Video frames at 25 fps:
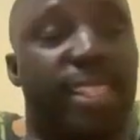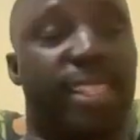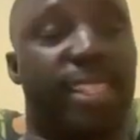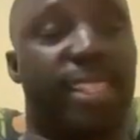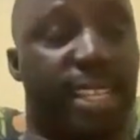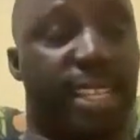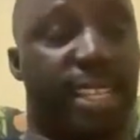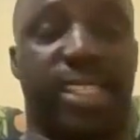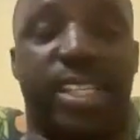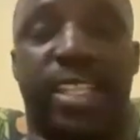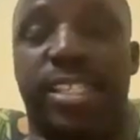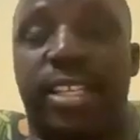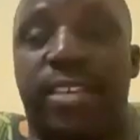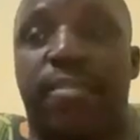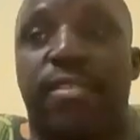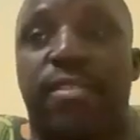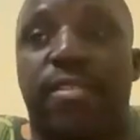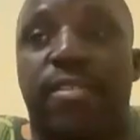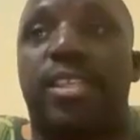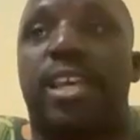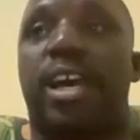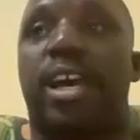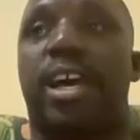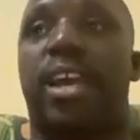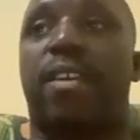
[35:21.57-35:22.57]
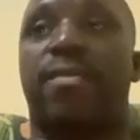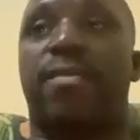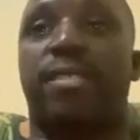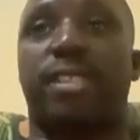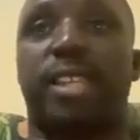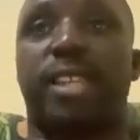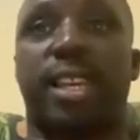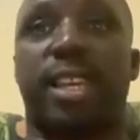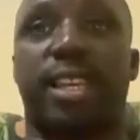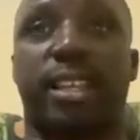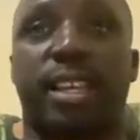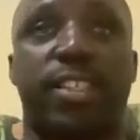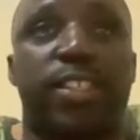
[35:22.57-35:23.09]
just as I have
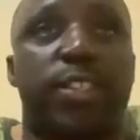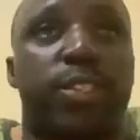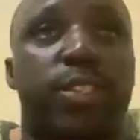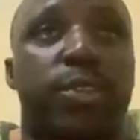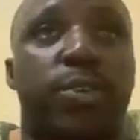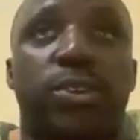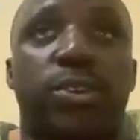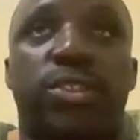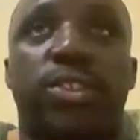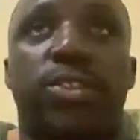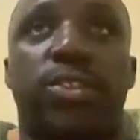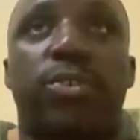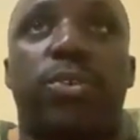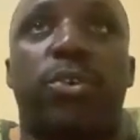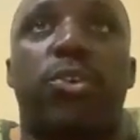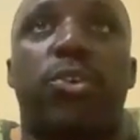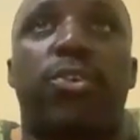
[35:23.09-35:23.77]
said, it's not